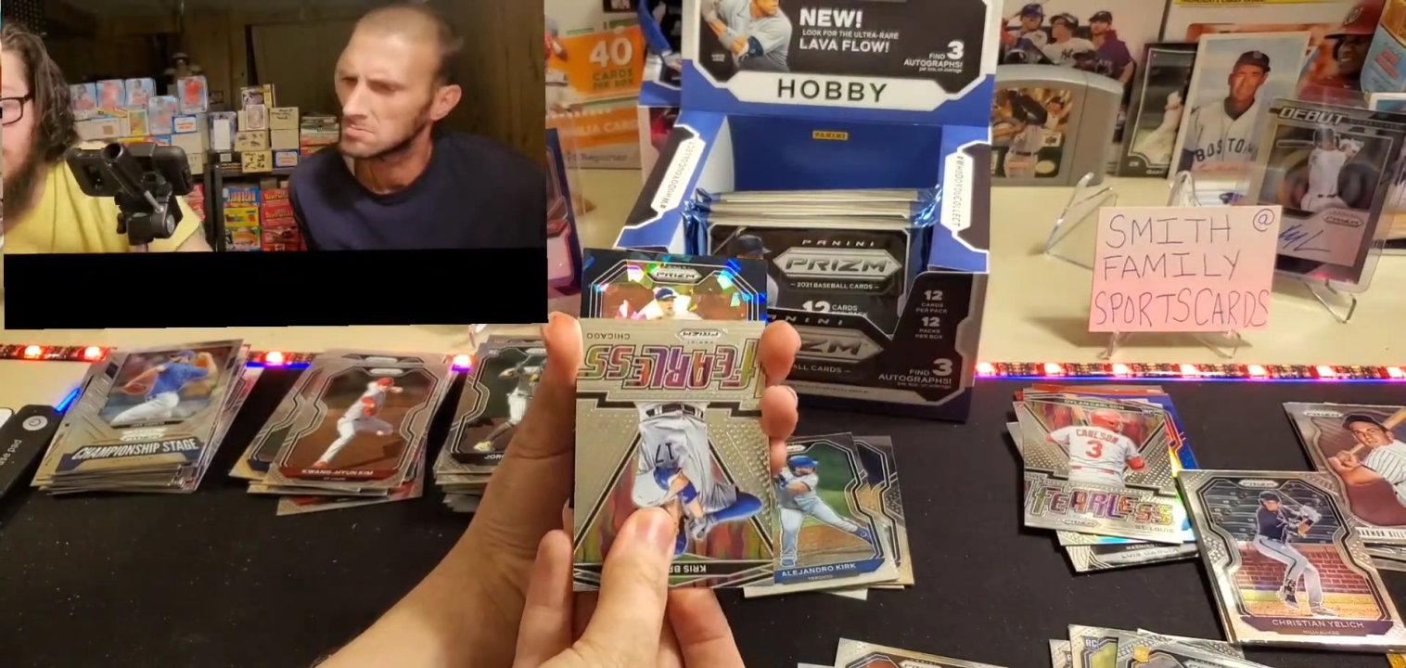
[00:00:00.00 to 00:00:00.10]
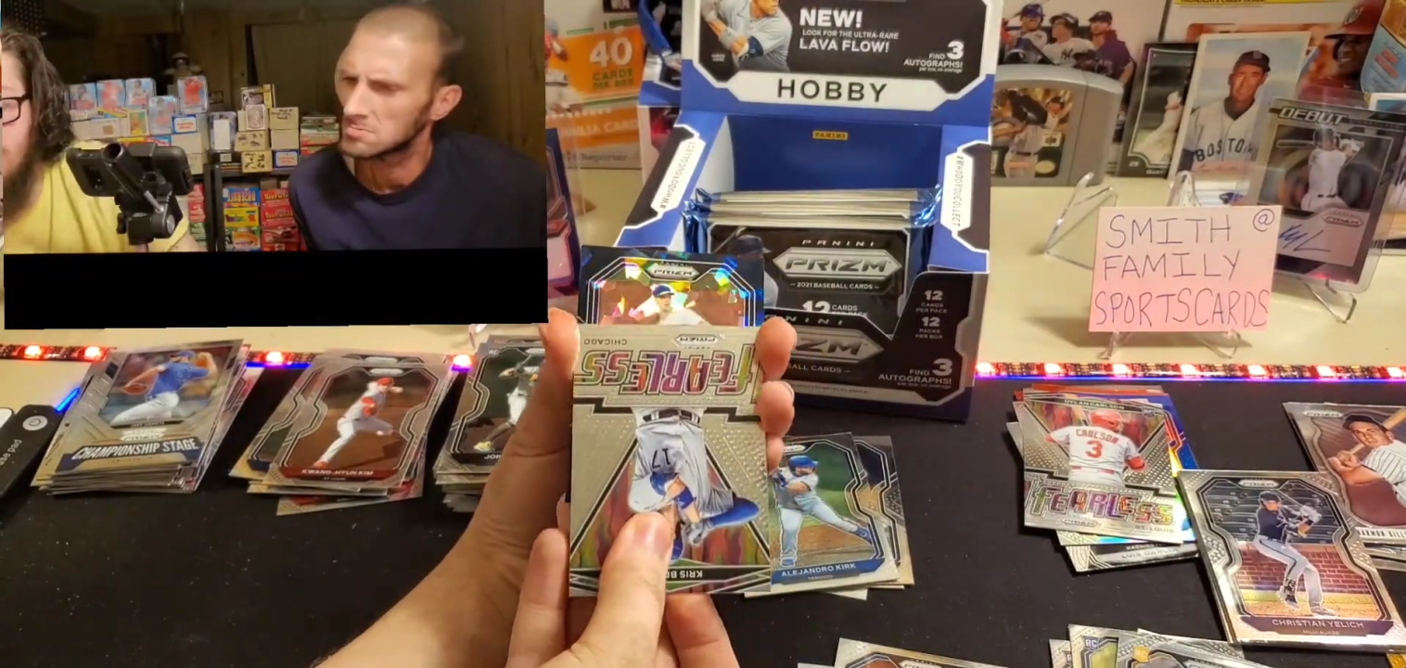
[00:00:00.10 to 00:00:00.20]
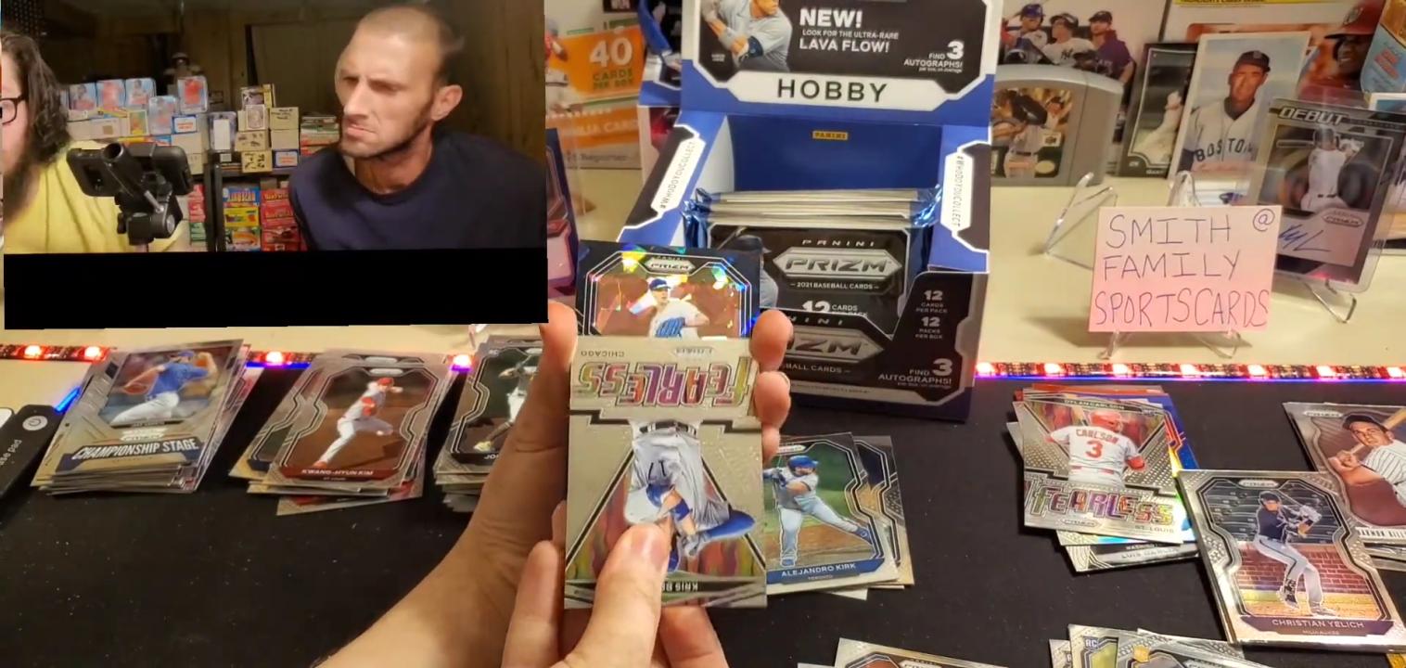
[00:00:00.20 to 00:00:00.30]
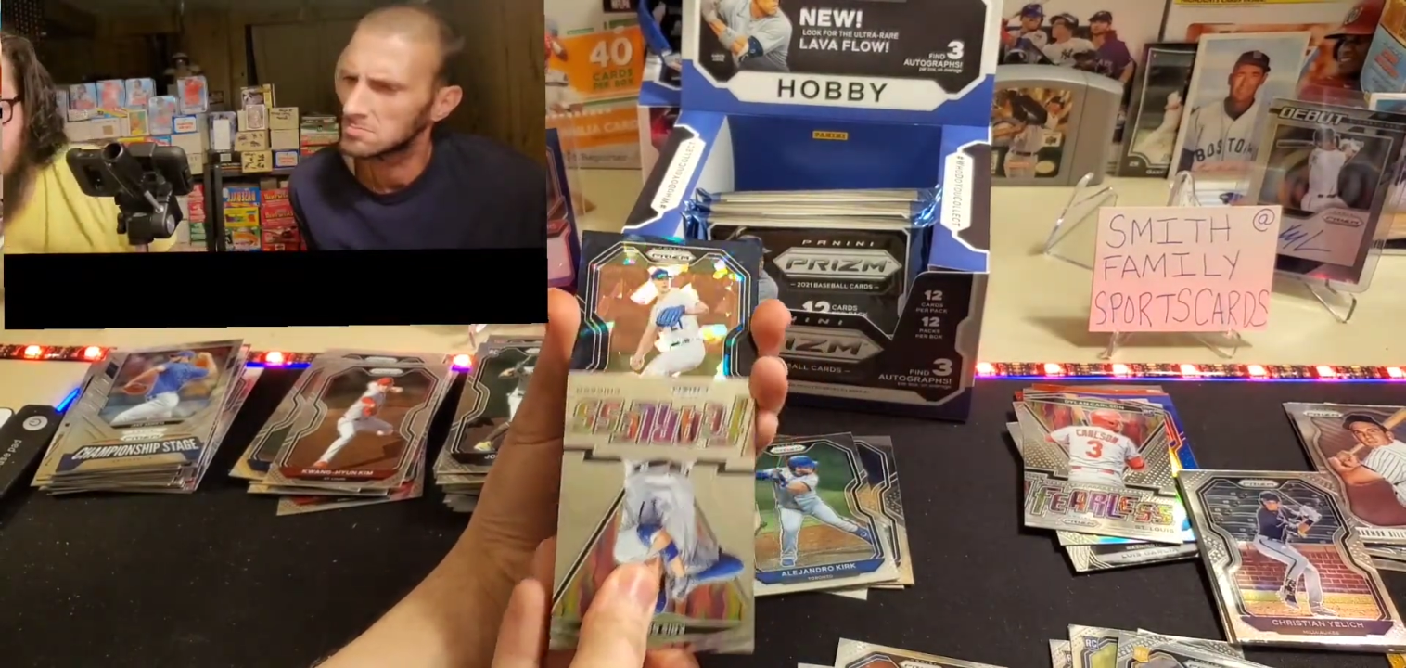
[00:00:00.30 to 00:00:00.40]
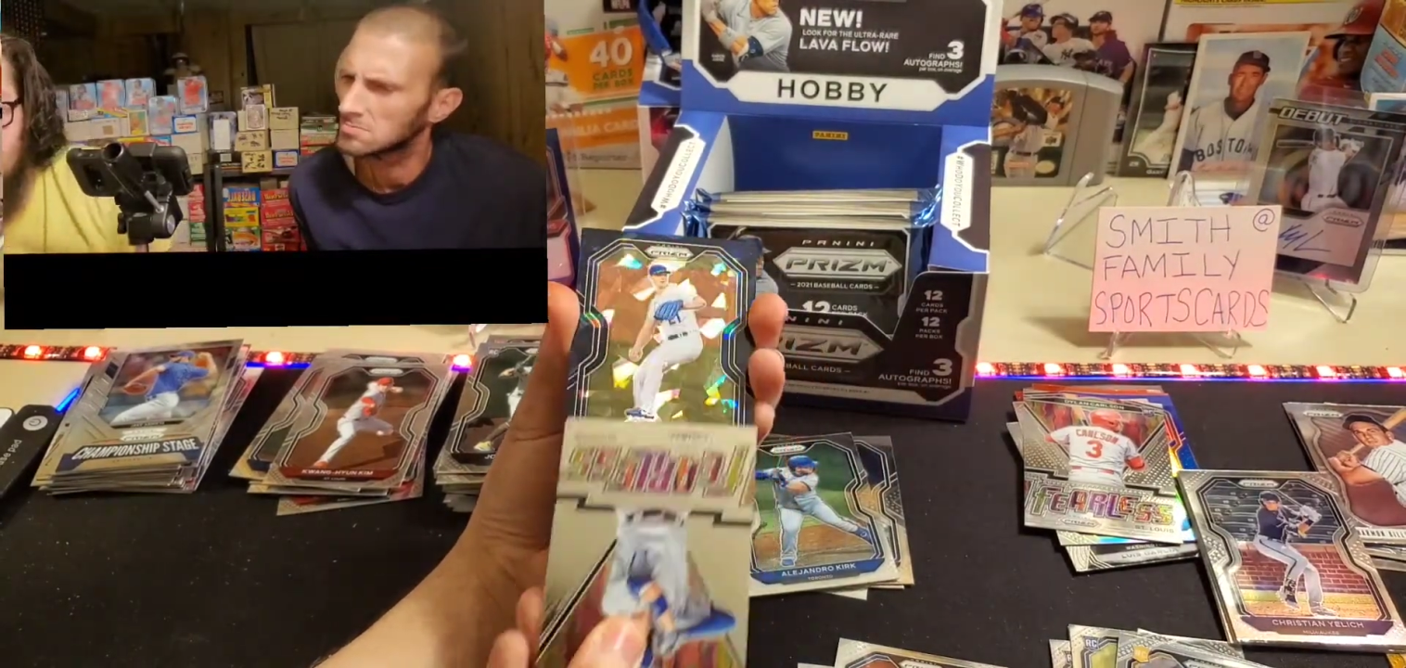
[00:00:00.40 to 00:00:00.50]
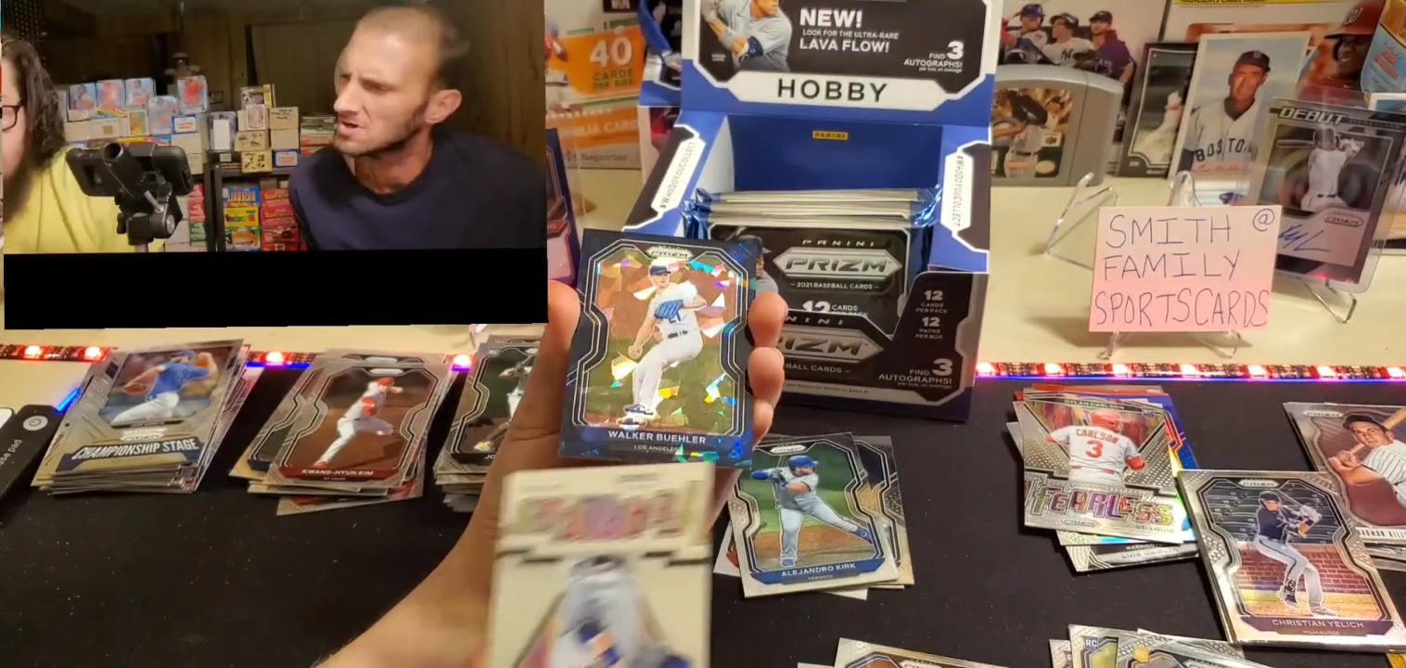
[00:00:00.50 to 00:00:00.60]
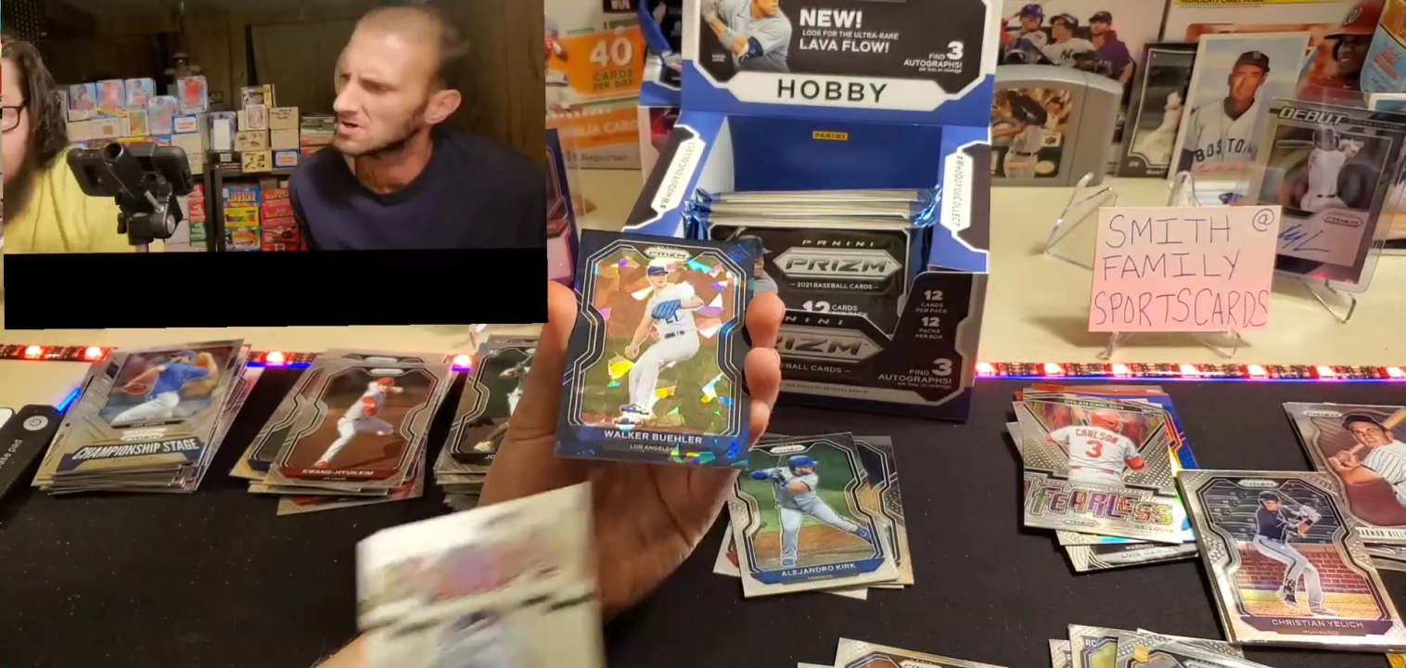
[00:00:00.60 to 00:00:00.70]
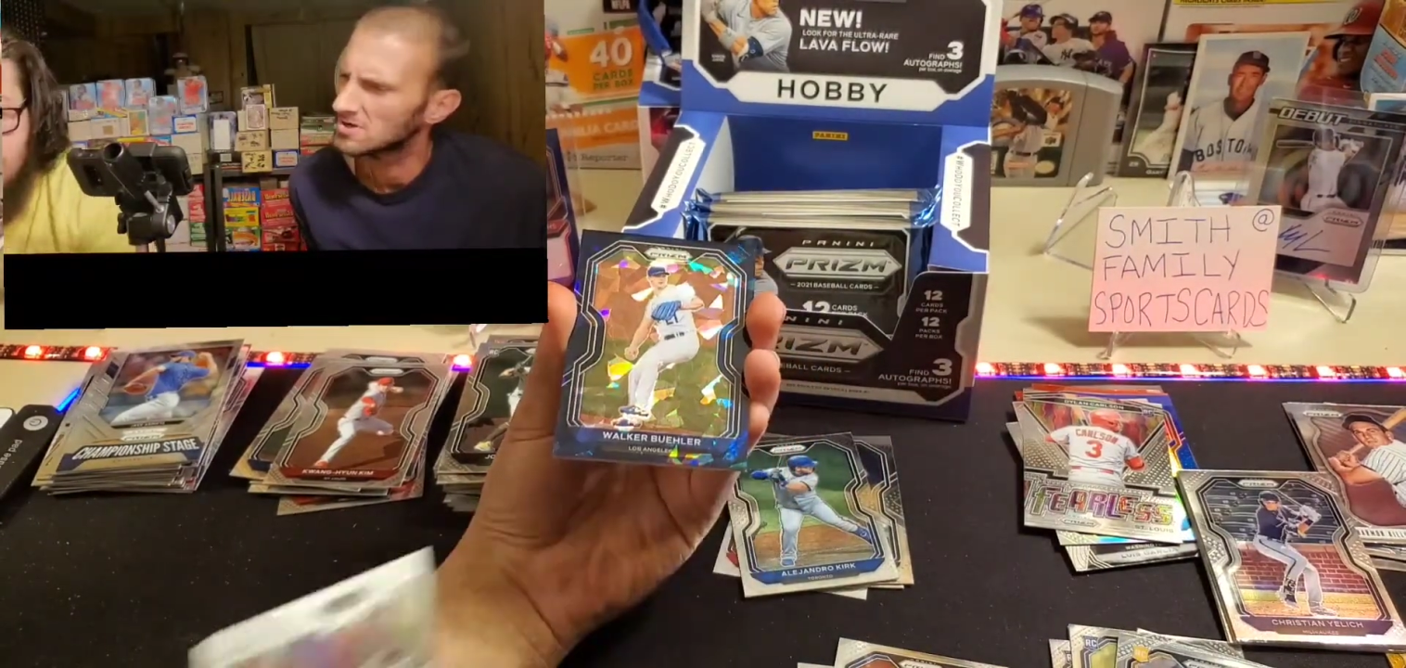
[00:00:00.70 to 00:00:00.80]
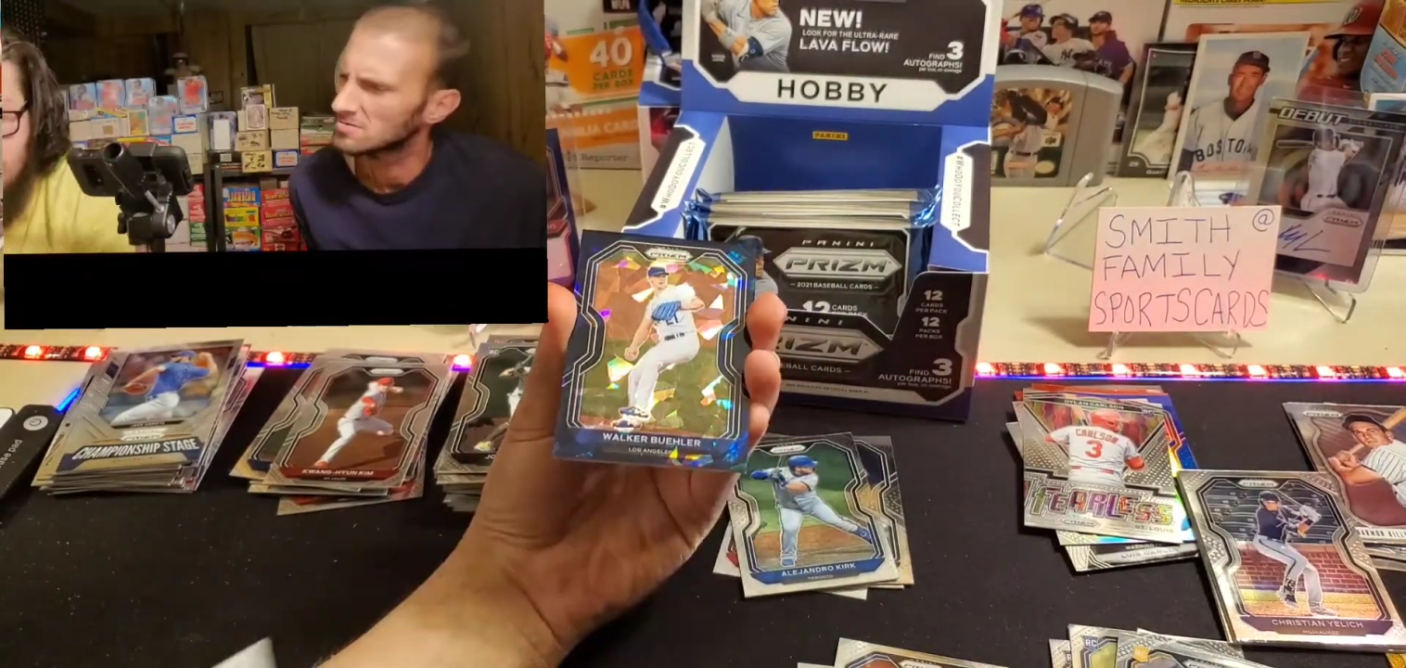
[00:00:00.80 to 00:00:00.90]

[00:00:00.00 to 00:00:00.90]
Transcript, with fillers: cracked ice.